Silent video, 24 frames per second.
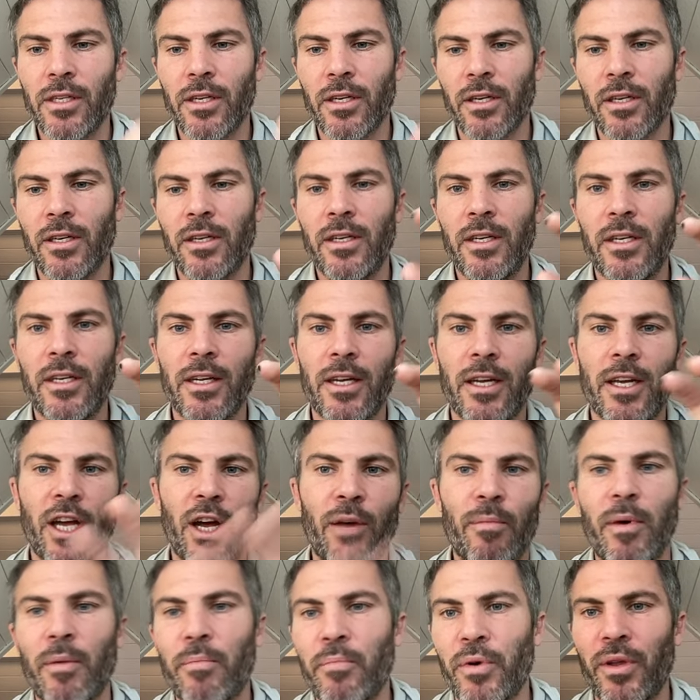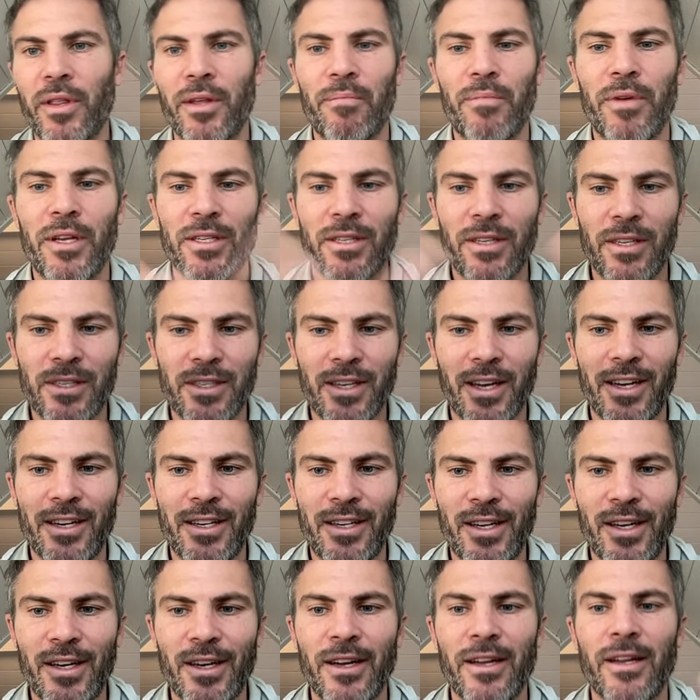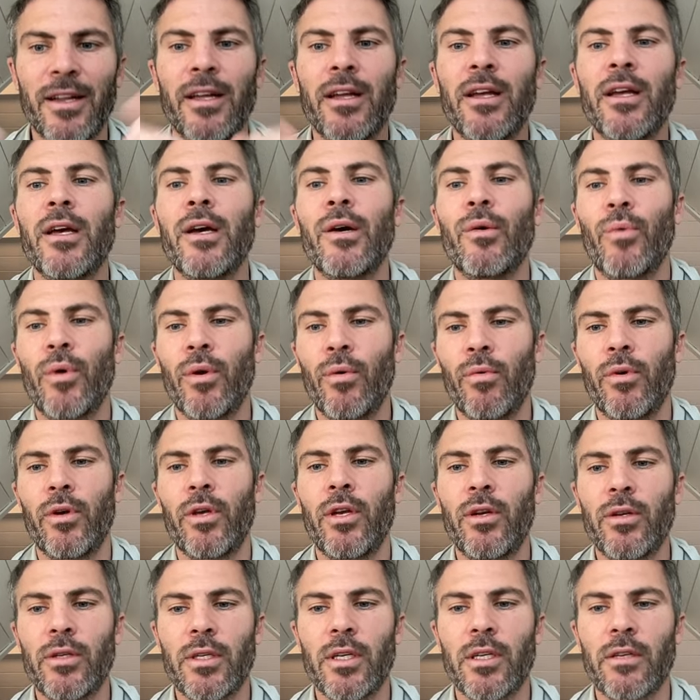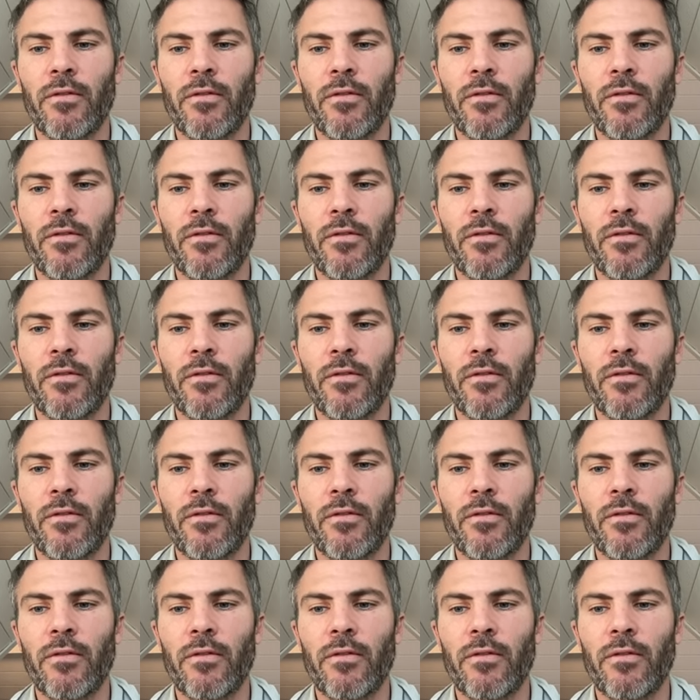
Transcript: you're going to need to come up with a business idea. We will use this